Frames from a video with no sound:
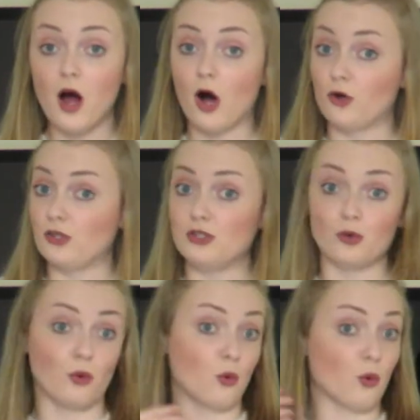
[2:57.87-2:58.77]
on
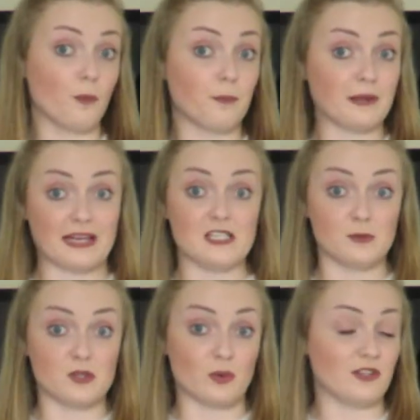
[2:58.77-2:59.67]
your
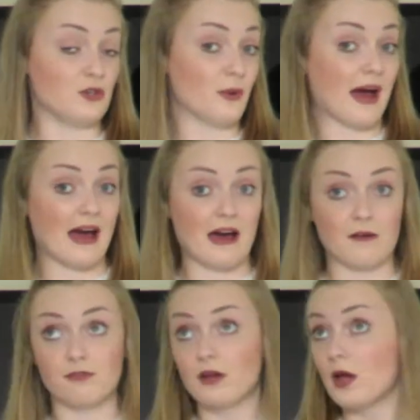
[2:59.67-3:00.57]
placements, whether you
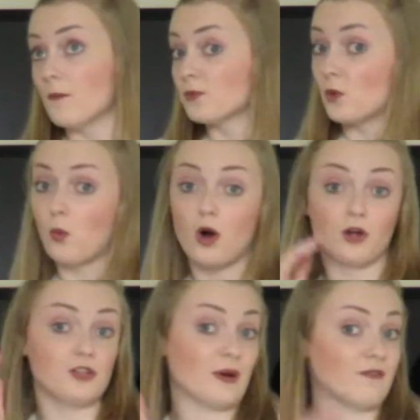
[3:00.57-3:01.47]
have 1, you